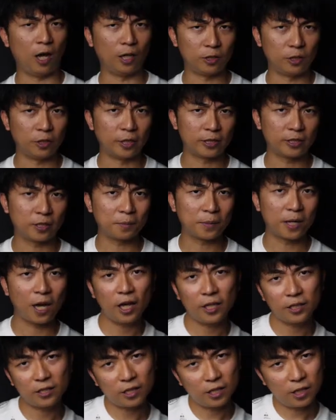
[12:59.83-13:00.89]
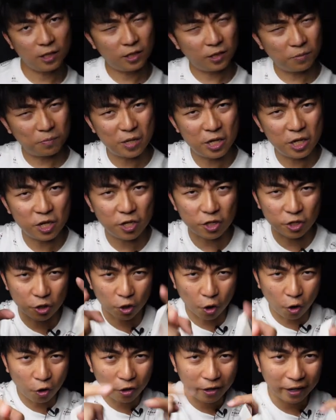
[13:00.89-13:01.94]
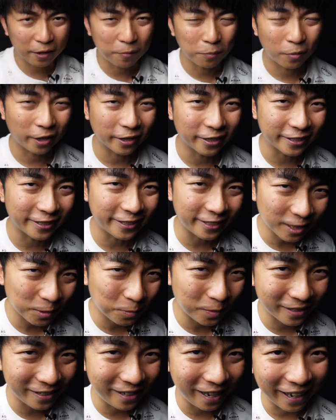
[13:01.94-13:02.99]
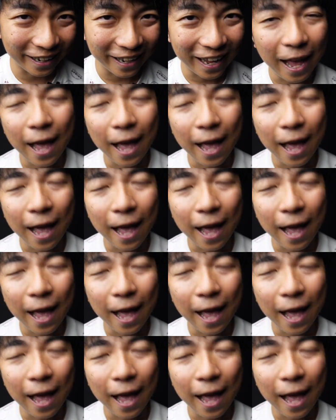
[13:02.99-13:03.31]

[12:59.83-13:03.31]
Until next time guys, it's me, your online brother, Jaspas Deck.